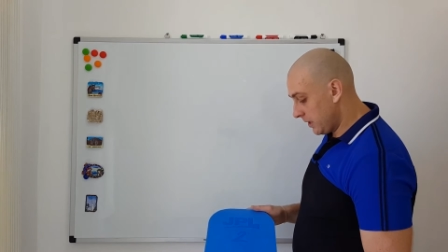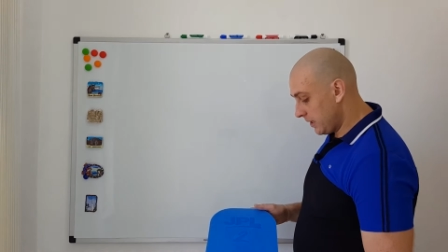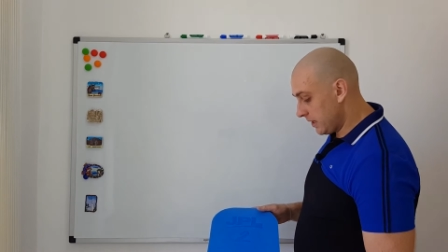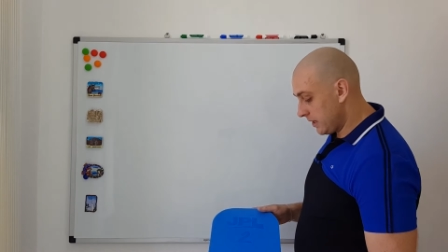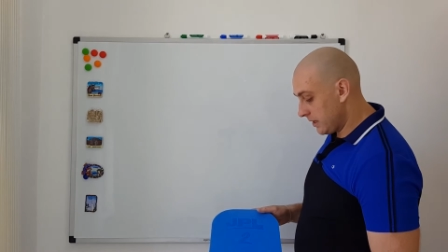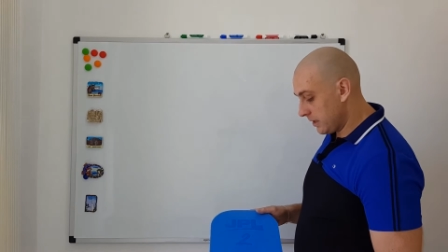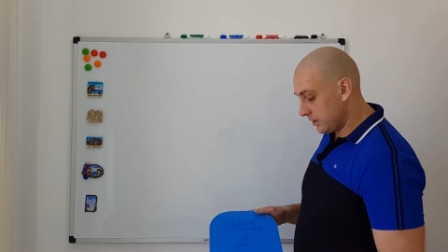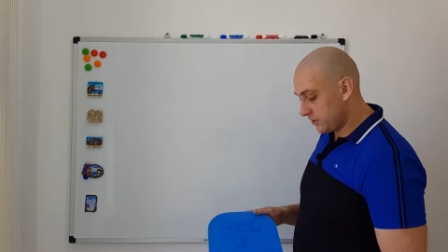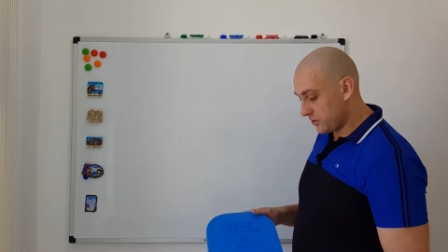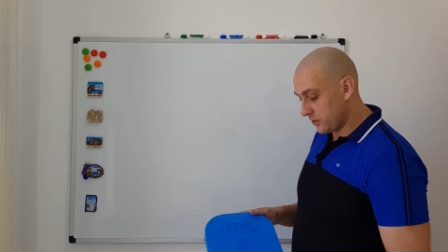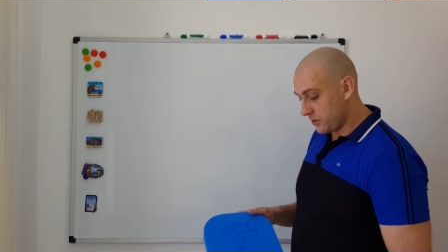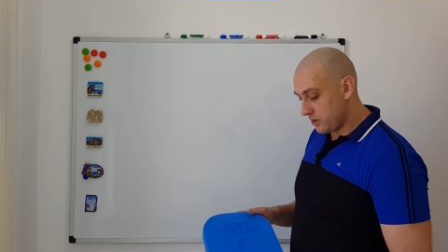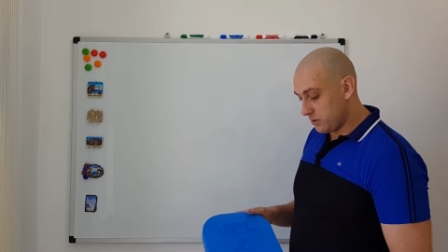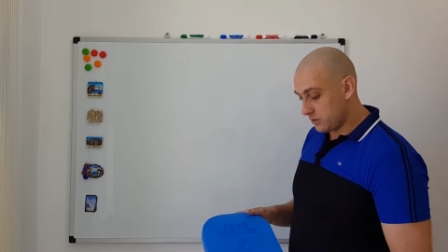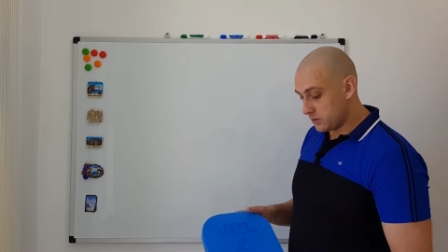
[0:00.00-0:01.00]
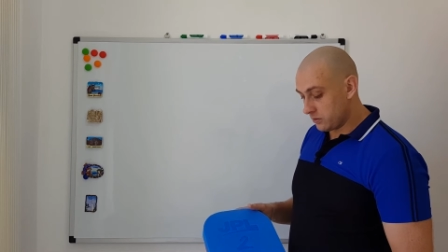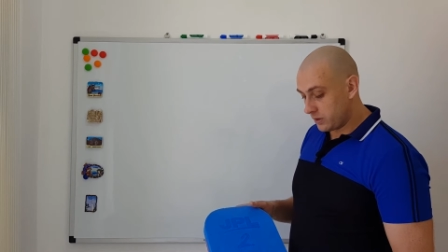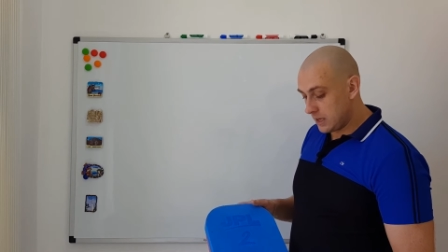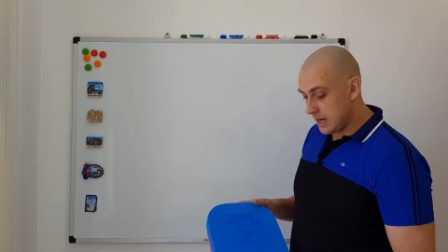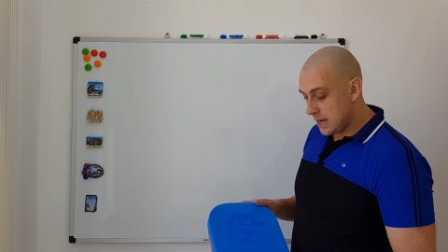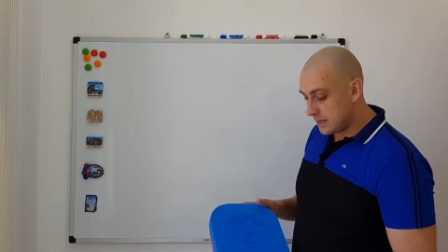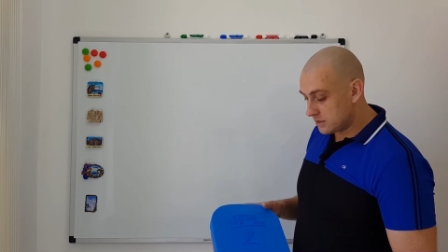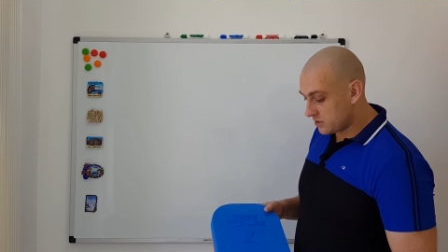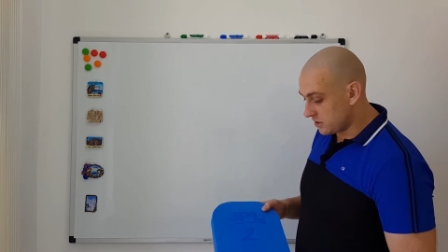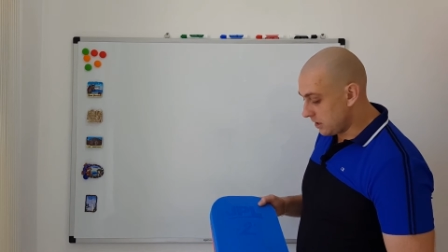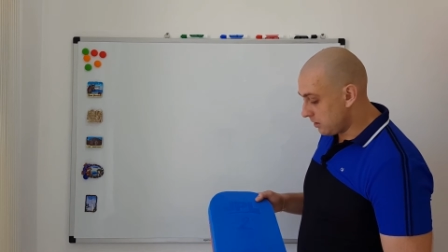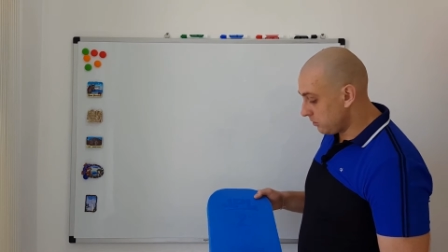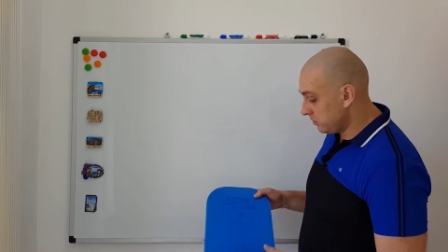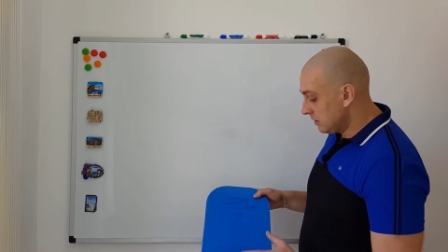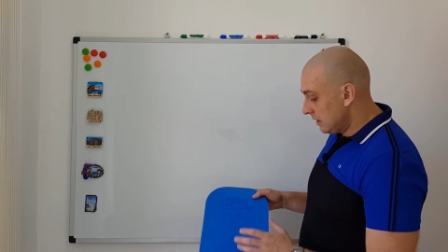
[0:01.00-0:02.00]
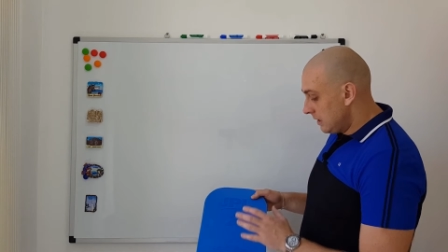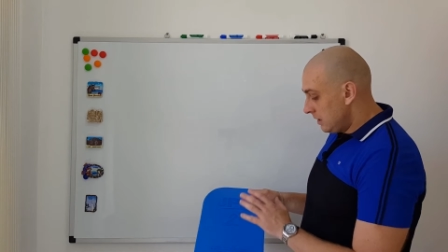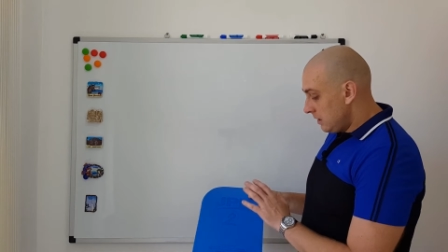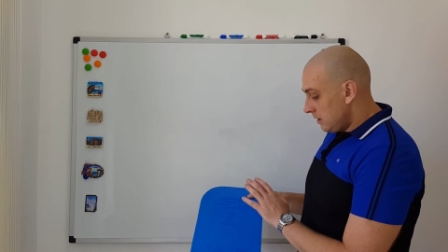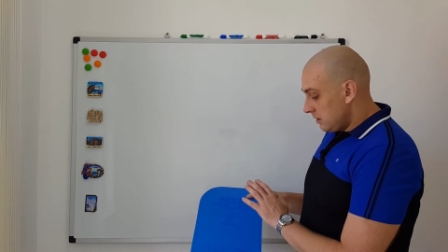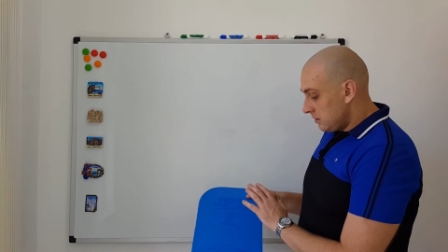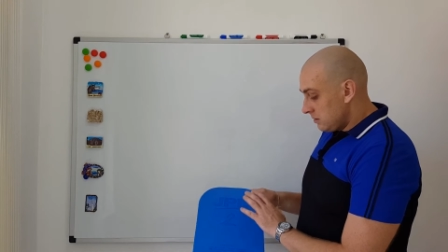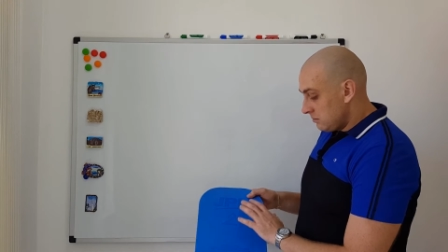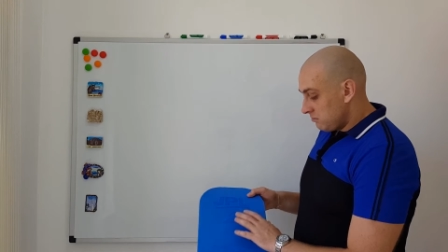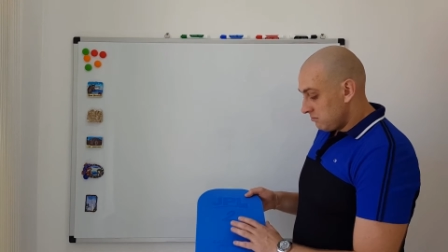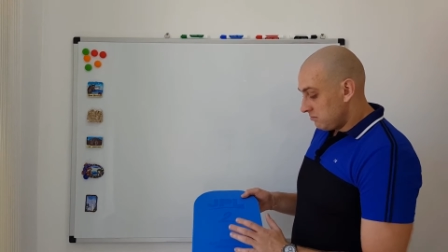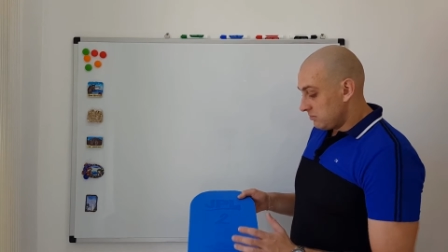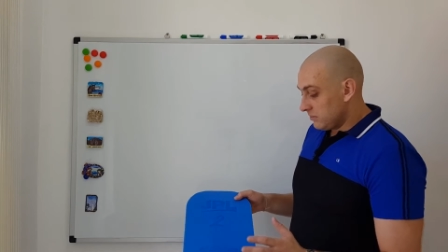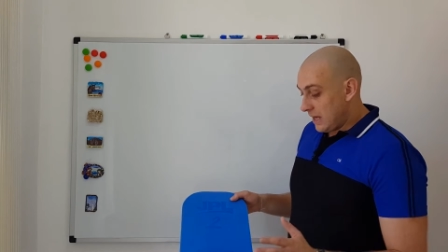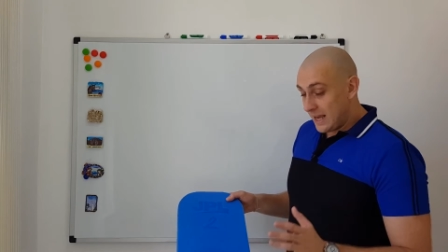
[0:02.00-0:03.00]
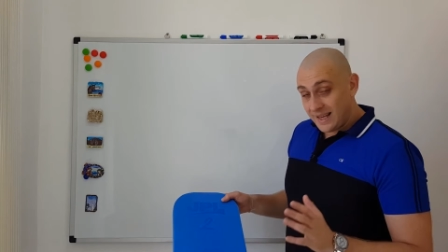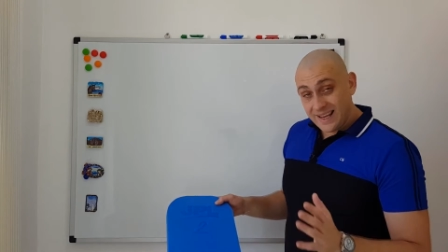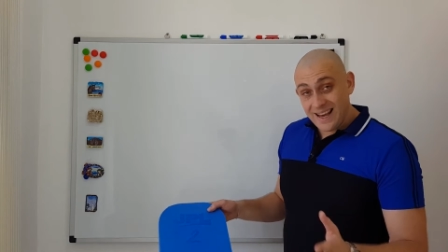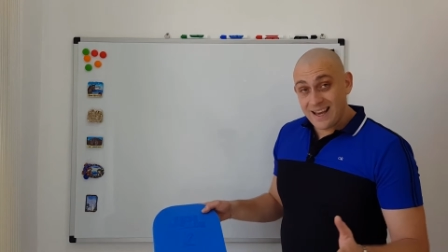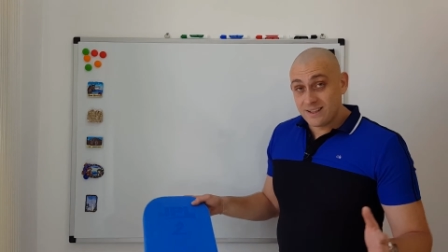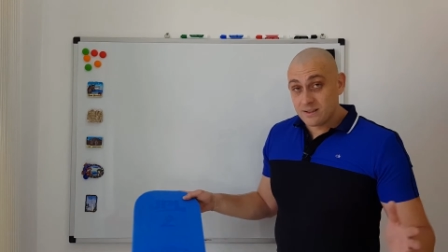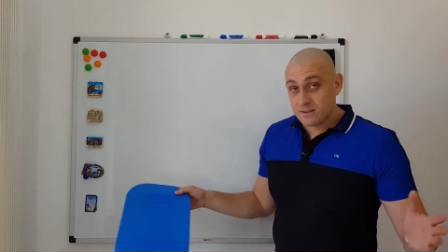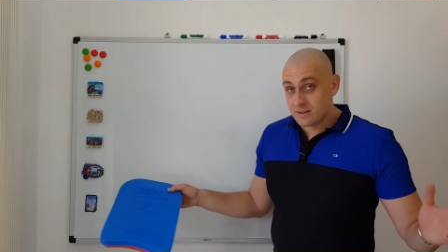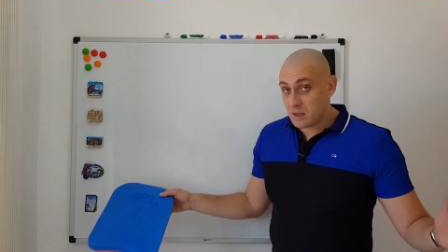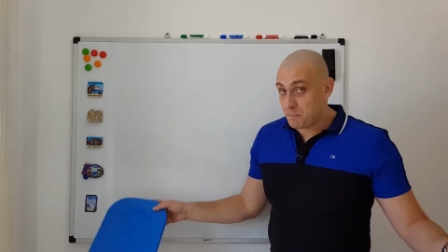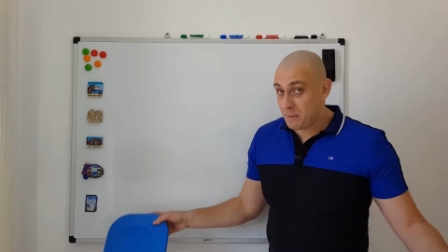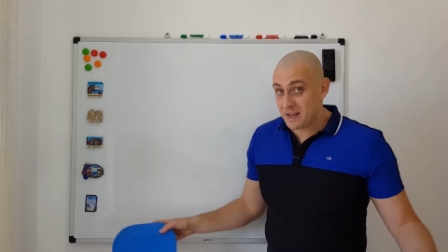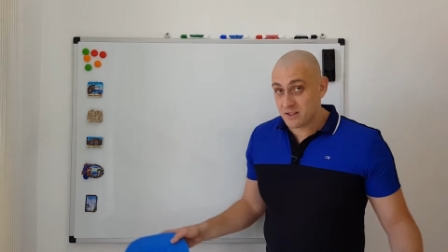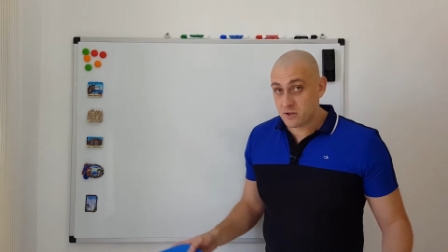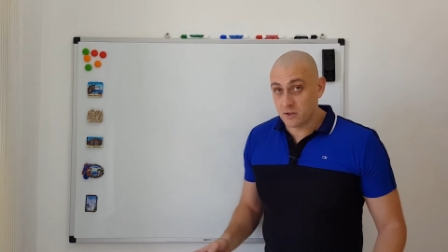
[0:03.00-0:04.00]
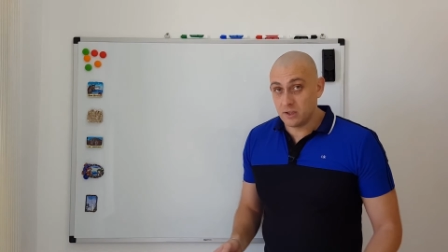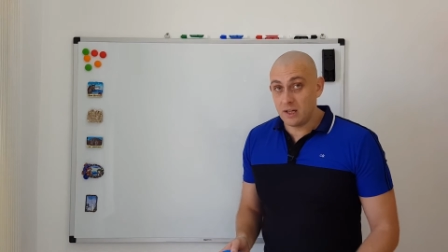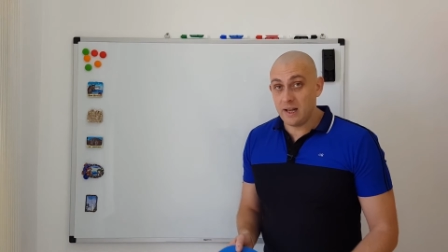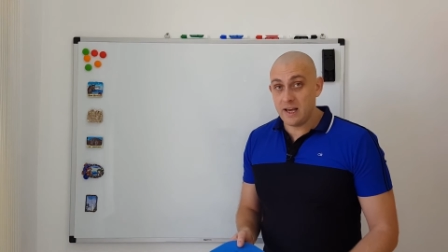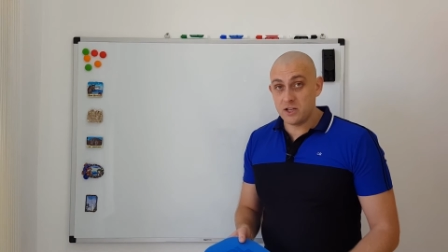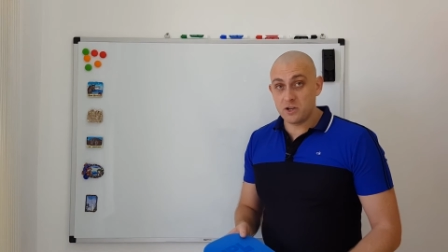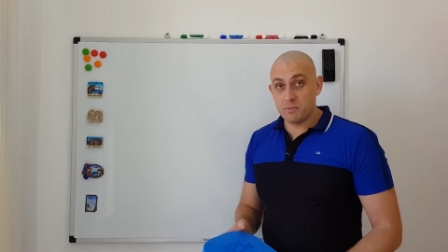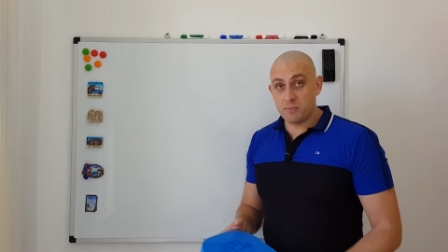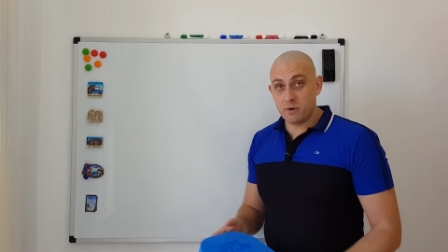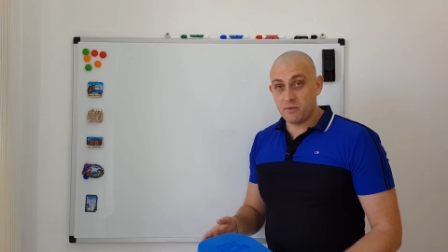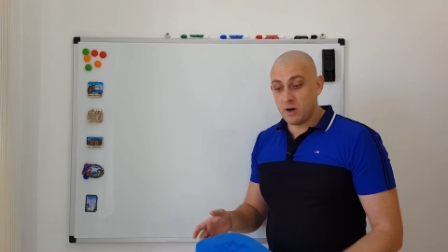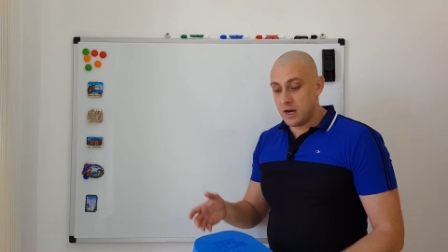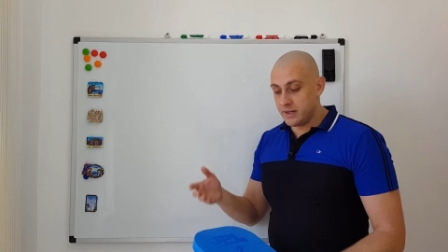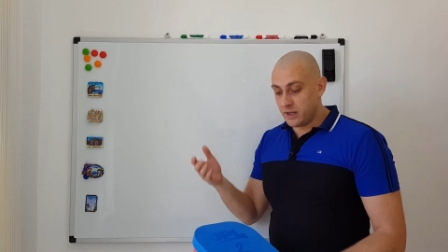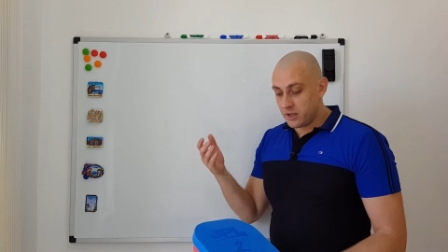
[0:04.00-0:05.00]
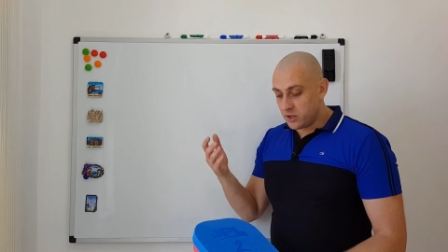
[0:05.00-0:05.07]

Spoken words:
to use. Okay, so again, depends on the leisure provider.